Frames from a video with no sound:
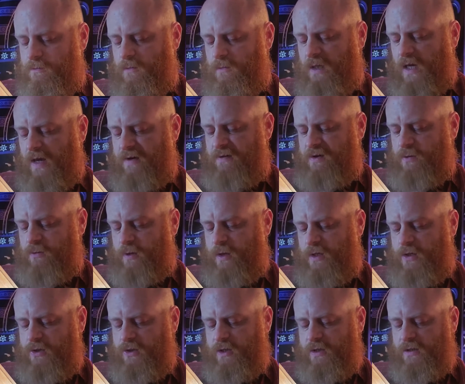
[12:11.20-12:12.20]
Having
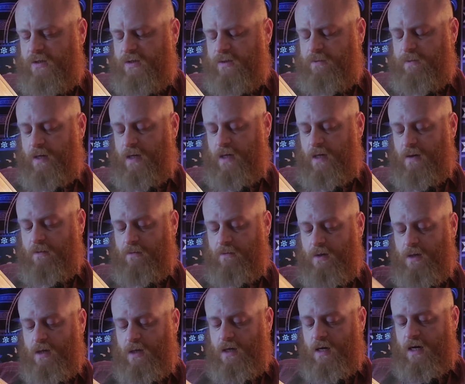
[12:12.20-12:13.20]
readjusted my aim,
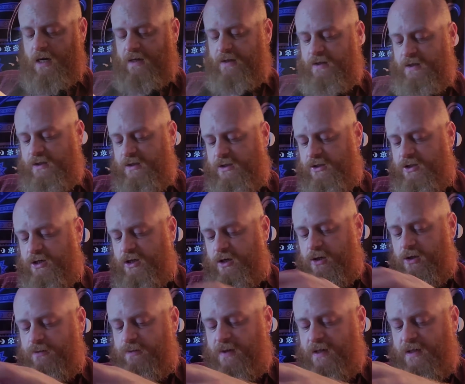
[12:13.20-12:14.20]
I
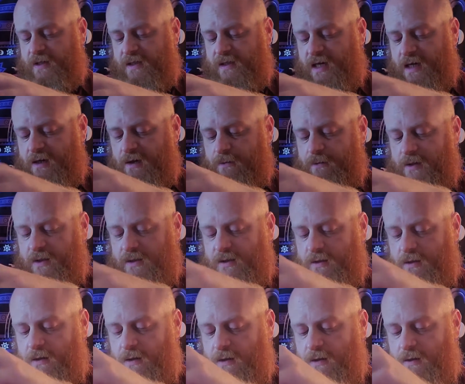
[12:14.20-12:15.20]
discharged my second
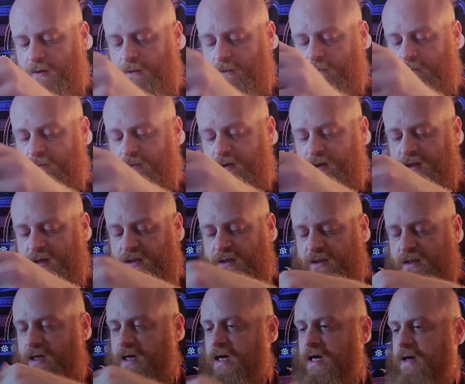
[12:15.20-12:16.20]
missile, this
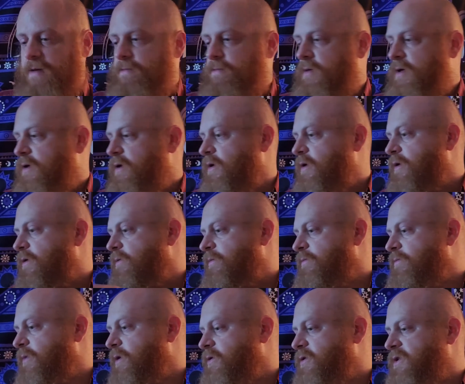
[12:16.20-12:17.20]
time
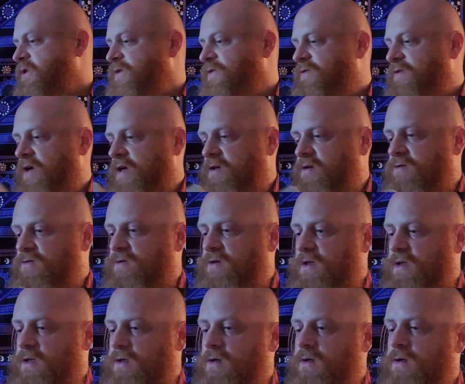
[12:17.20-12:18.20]
most
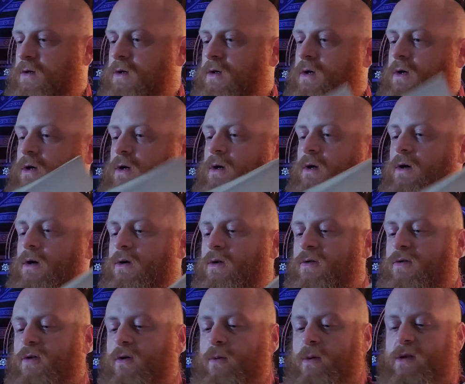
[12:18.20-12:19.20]
effectively,
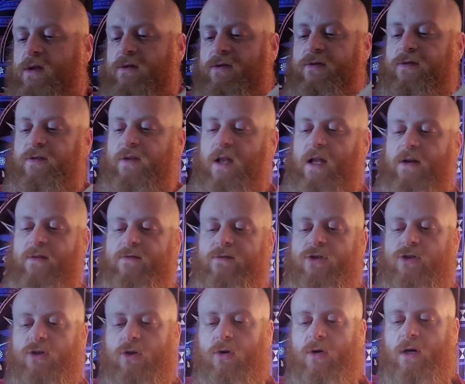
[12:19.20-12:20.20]
for with a flood of
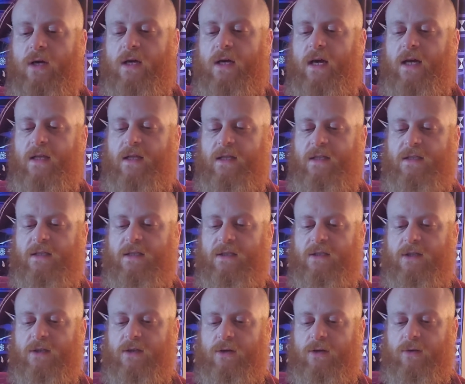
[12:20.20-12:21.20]
joy I listened
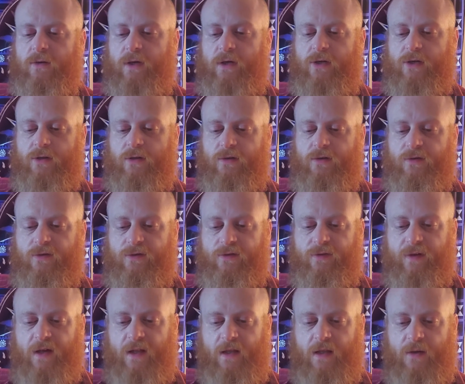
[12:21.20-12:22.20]
to the creature
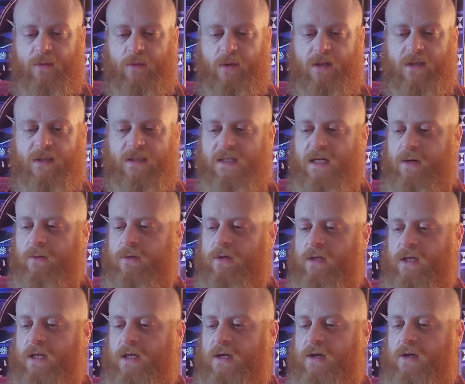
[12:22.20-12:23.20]
fell in what sounded
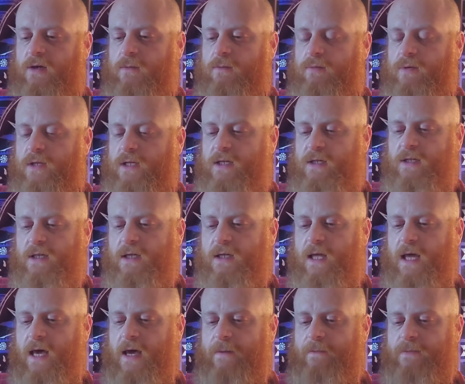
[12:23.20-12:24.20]
like a complete
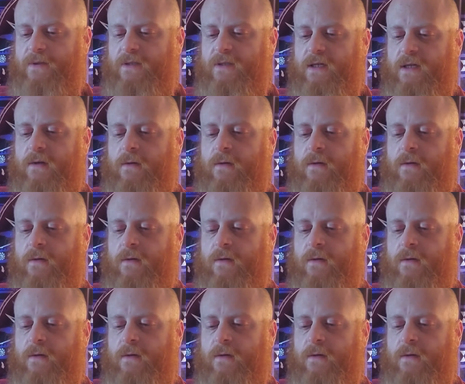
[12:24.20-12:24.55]
collapse,